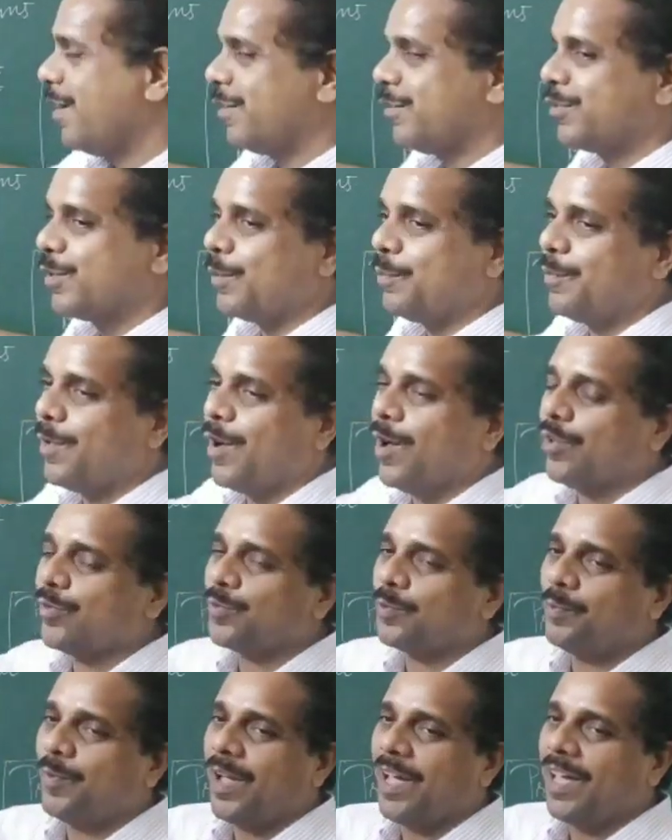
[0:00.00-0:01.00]
So
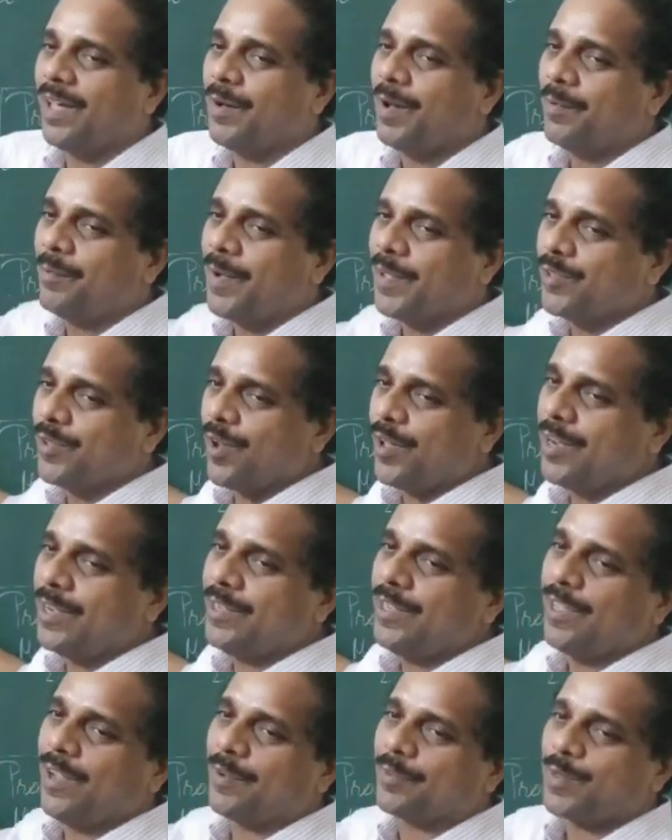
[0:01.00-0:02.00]

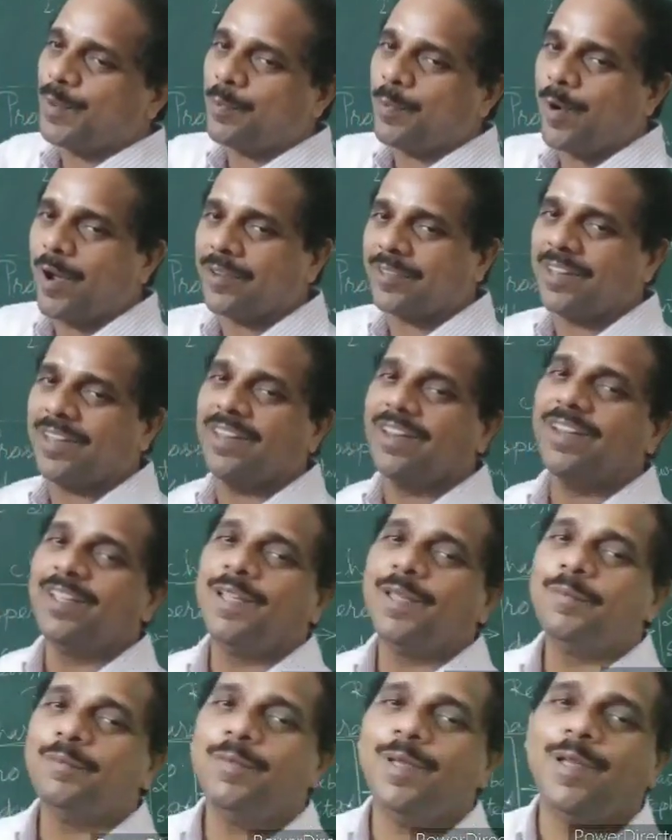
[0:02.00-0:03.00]
majority of the portion
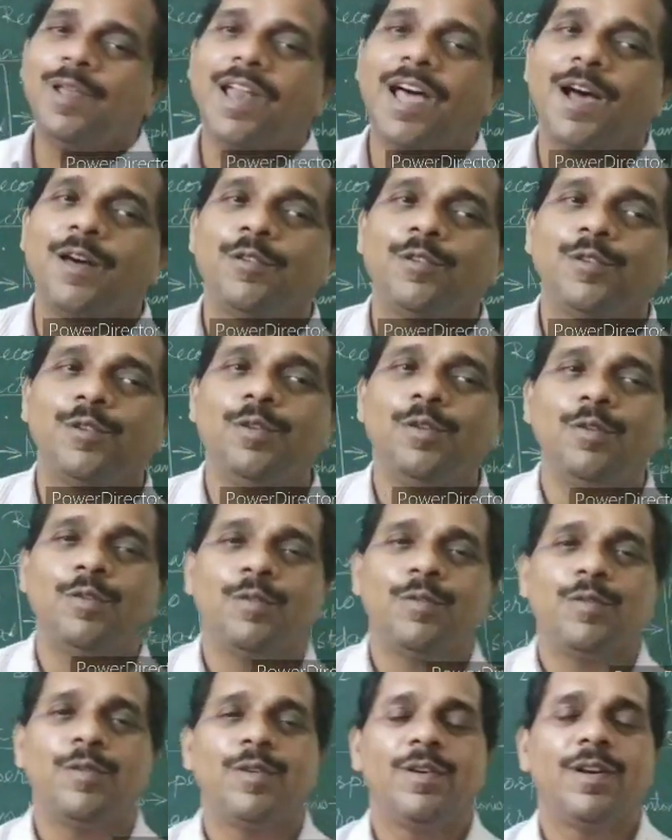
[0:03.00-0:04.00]
we will have to
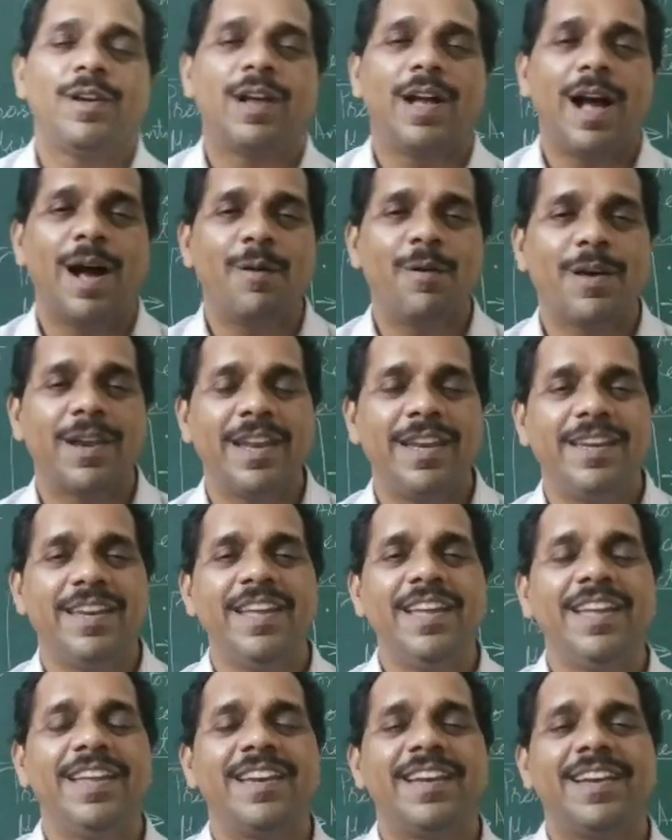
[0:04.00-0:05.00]
cover
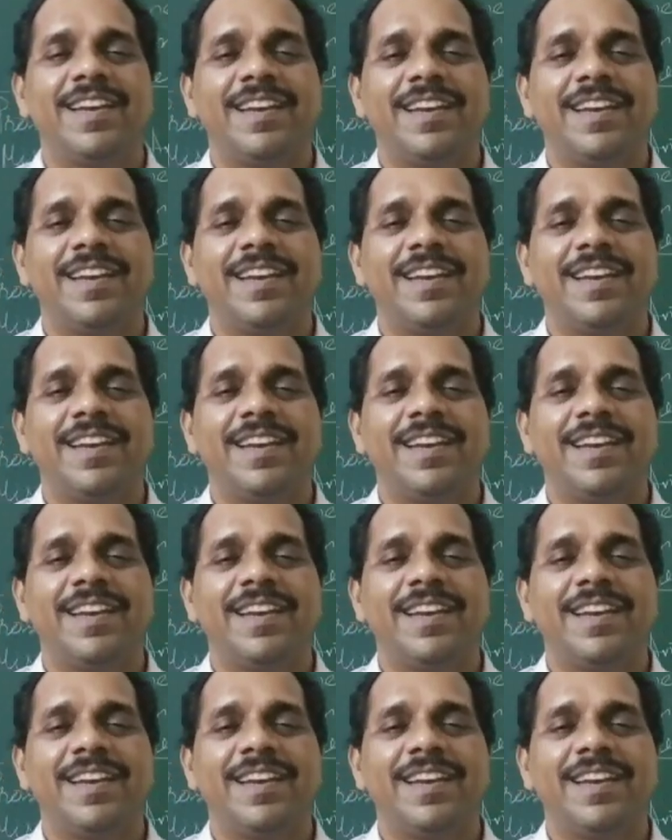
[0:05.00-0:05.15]
in